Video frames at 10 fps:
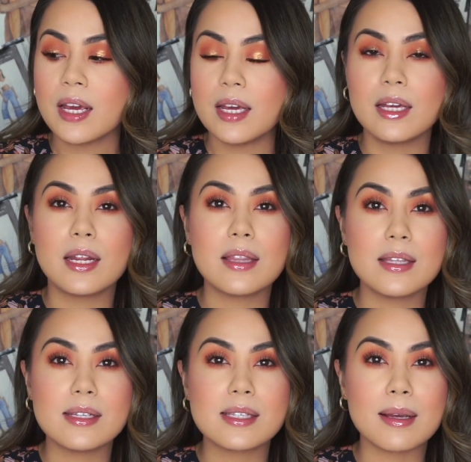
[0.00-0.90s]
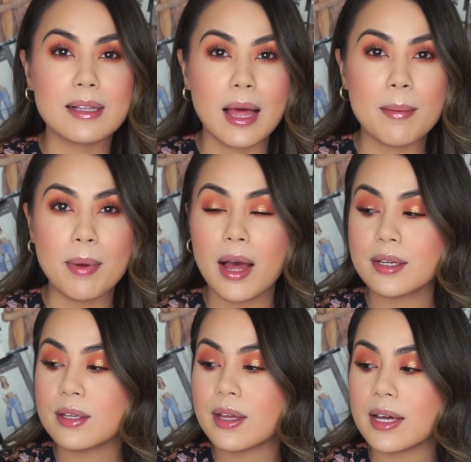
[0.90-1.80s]
in this glam
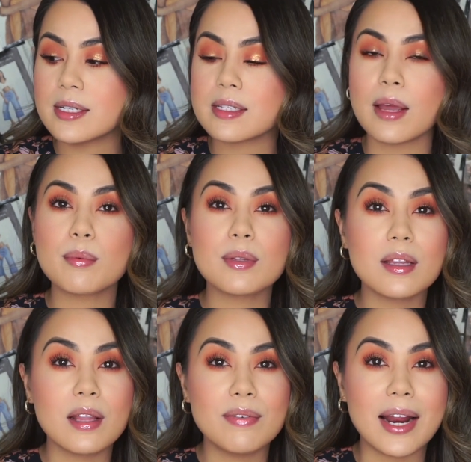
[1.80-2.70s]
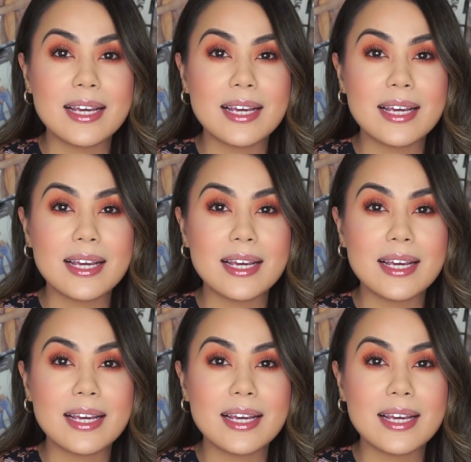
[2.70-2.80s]
bag, you guys. I really love it.